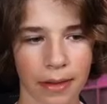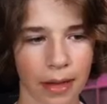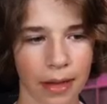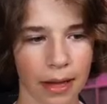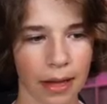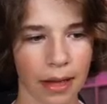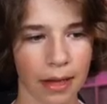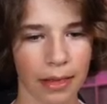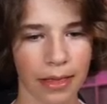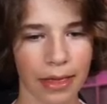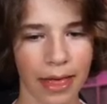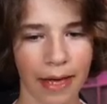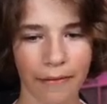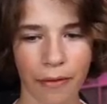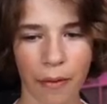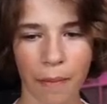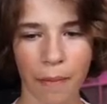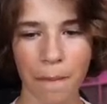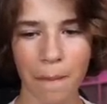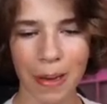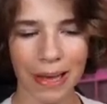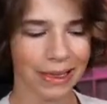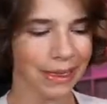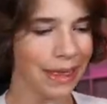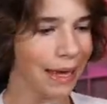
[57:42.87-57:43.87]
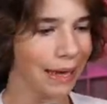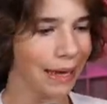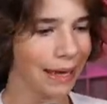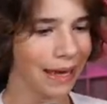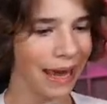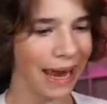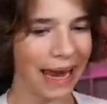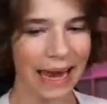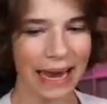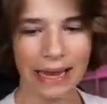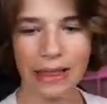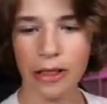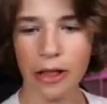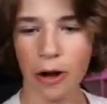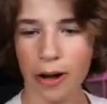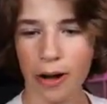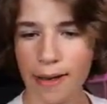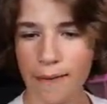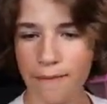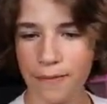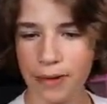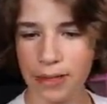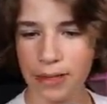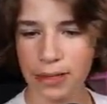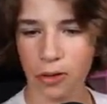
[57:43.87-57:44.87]
They have a mythic in their
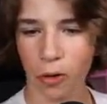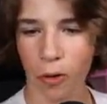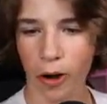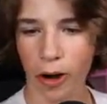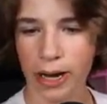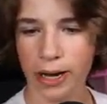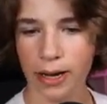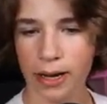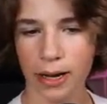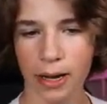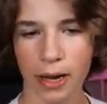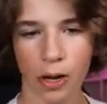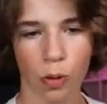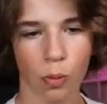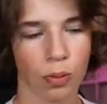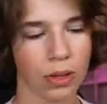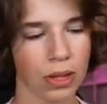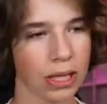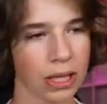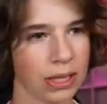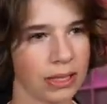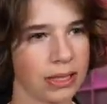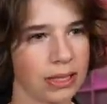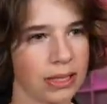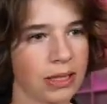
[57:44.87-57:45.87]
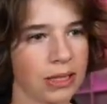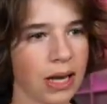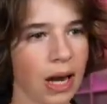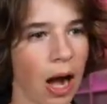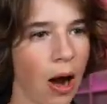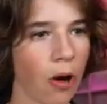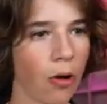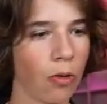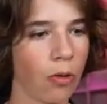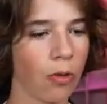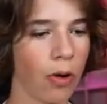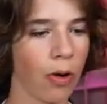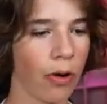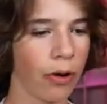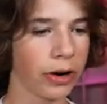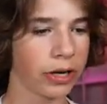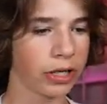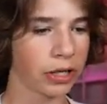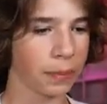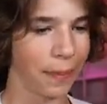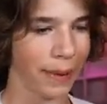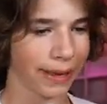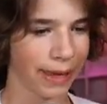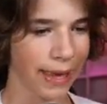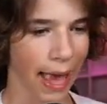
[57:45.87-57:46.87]
inventory with the Star Wars
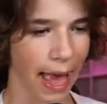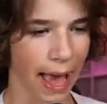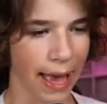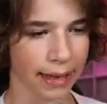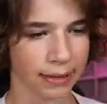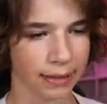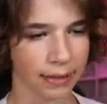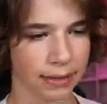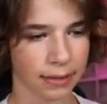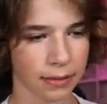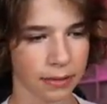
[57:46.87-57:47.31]
pickaxe.